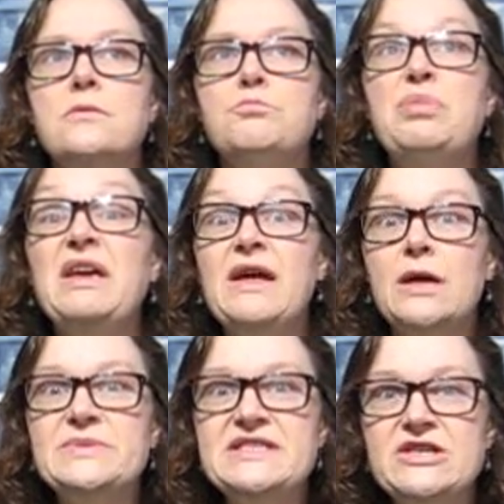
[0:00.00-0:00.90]
picking
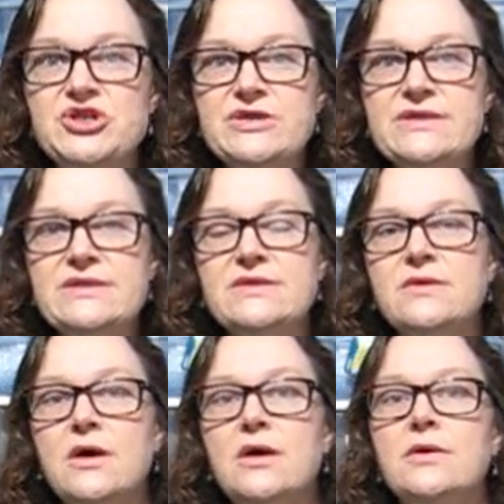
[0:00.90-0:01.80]
up stitches
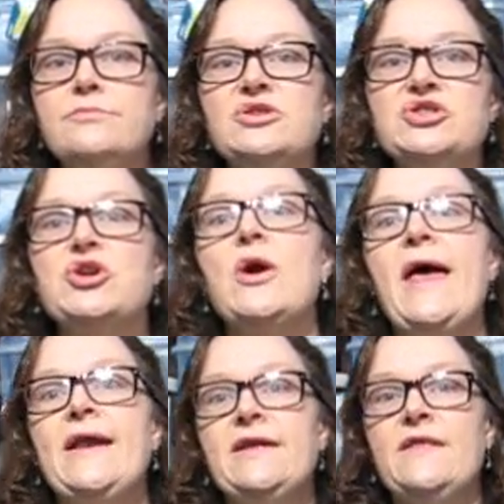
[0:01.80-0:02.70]
to start
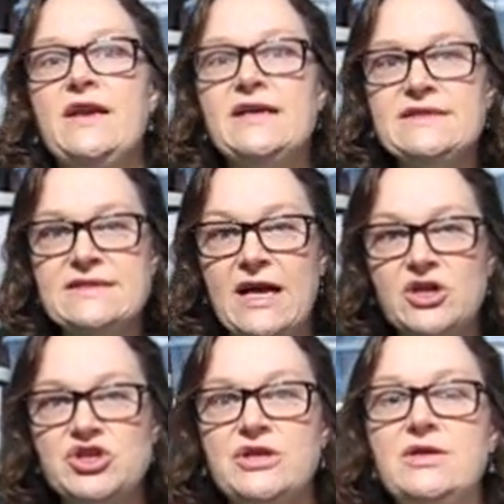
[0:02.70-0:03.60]
adding the next
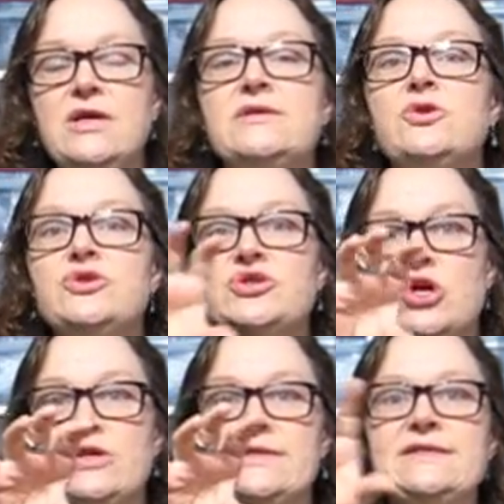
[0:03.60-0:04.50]
section. And so you
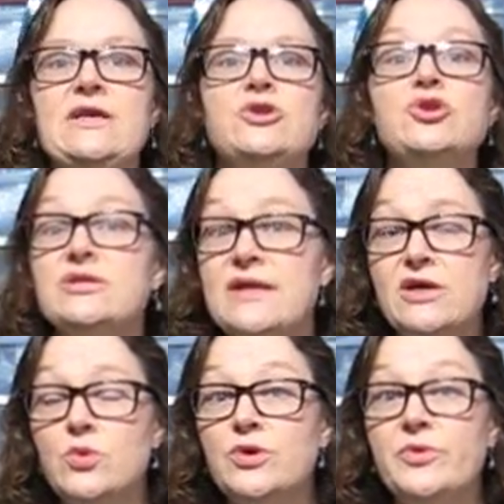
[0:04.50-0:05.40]
start in the center just like
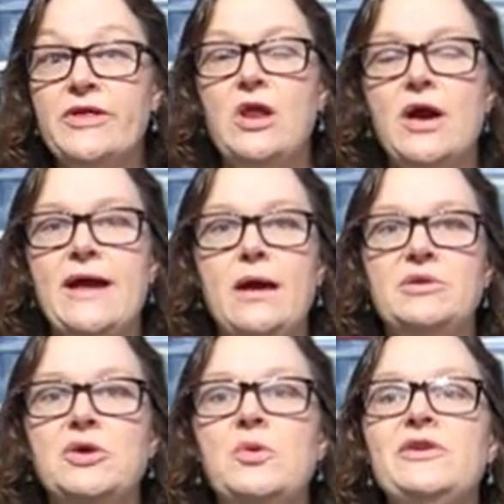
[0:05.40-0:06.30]
you would with a log
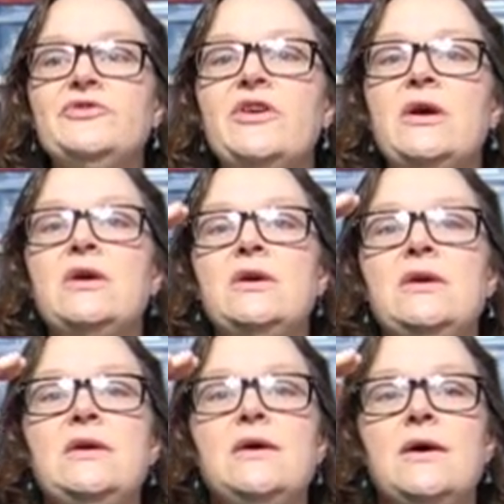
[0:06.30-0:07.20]
cabin quilt.
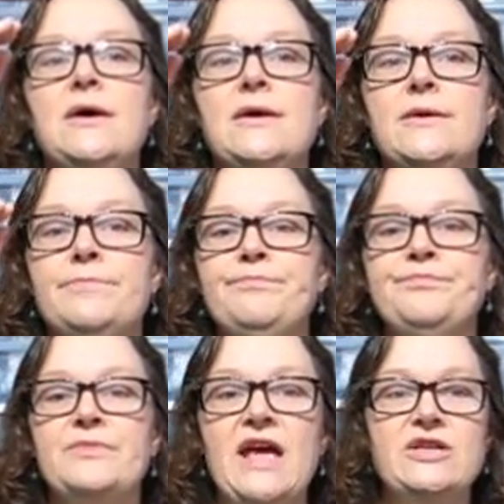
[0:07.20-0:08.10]

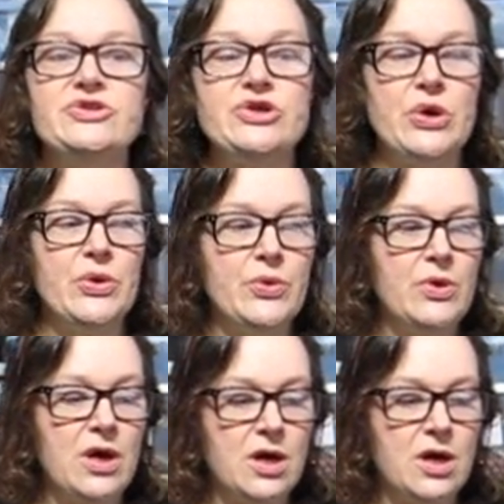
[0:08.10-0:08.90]
And so